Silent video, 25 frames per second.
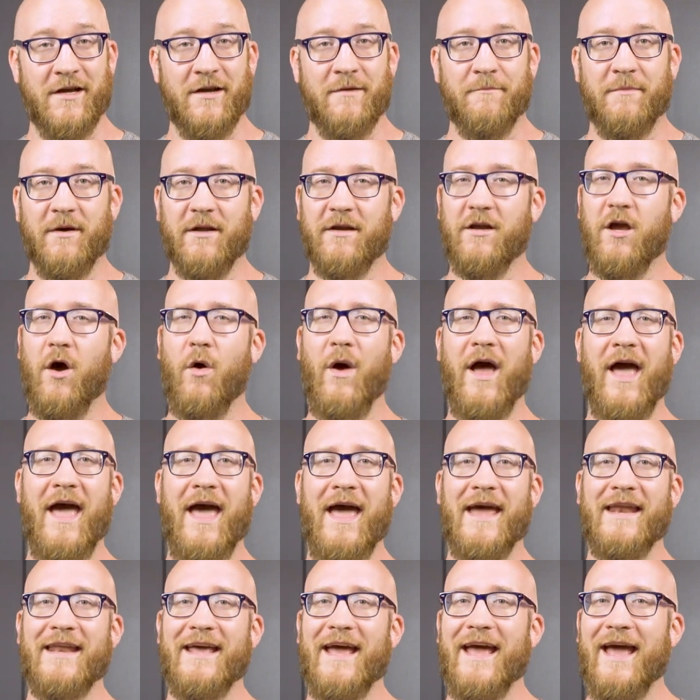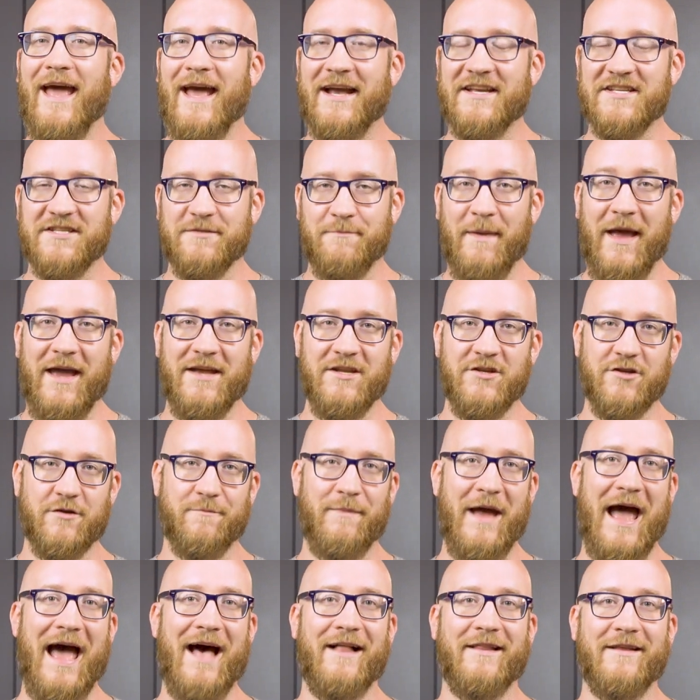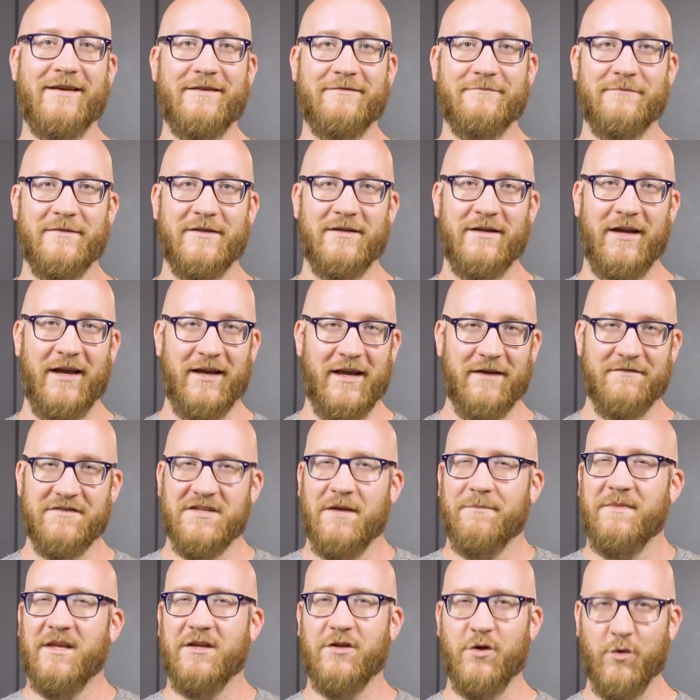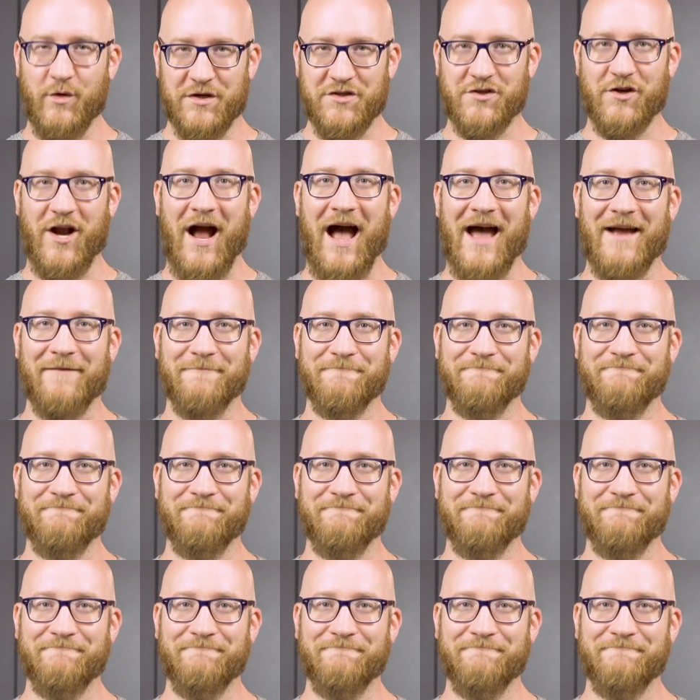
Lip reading: But go ahead, expand your palate, and give something new a try.